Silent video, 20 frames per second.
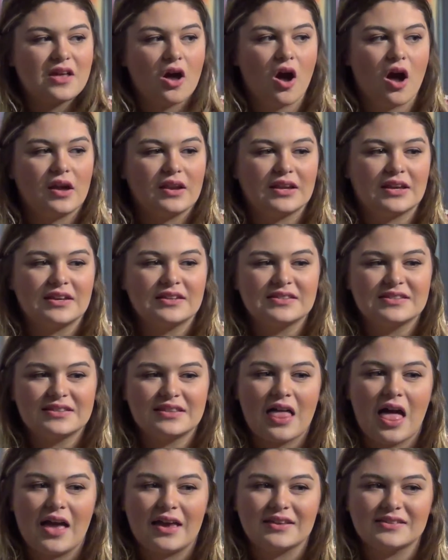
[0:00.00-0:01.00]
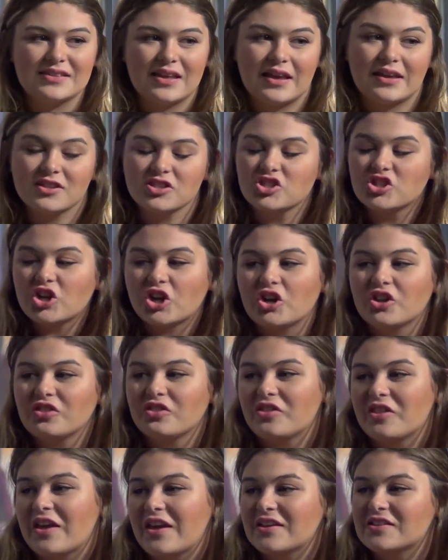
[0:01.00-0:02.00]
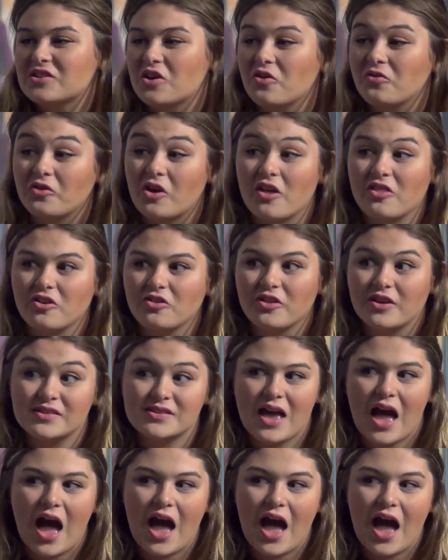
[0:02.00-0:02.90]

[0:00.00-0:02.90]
the audience likes like certain things over other things,